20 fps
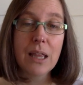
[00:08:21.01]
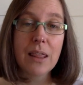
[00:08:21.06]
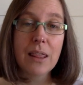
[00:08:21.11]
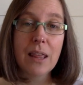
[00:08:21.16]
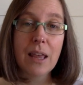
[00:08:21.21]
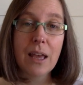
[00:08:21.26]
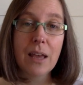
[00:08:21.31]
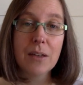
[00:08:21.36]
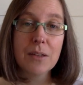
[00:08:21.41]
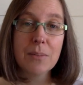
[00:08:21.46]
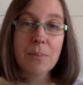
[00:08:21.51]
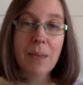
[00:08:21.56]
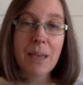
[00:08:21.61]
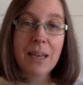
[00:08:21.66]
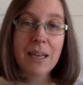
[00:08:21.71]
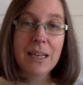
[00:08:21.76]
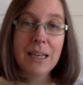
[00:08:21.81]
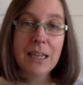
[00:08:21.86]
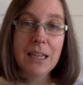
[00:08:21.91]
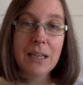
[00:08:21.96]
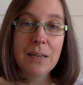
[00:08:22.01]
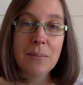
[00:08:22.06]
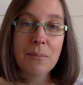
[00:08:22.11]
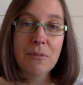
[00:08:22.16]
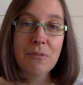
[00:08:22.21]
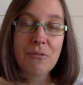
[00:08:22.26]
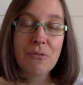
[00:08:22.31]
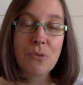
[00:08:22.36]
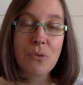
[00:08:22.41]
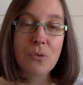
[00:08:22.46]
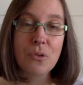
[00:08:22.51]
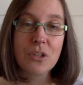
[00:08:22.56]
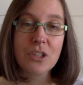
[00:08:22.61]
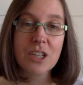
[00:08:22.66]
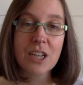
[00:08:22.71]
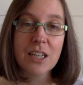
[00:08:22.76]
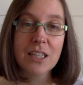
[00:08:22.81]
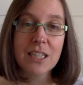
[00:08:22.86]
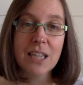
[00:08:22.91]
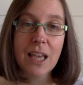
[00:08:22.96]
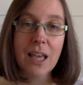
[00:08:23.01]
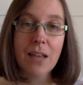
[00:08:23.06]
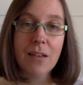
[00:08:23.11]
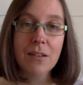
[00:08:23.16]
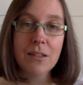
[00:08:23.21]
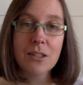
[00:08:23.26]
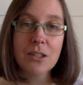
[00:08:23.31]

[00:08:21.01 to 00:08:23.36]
that made it in before the shutdown.